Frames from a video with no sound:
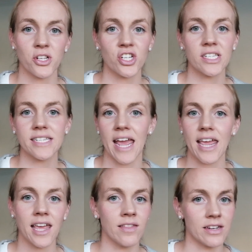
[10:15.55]
just
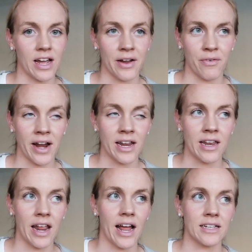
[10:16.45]
taking the dive right
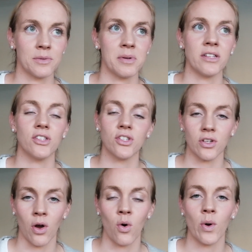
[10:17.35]
in has been
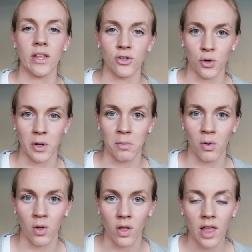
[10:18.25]
so enjoyable.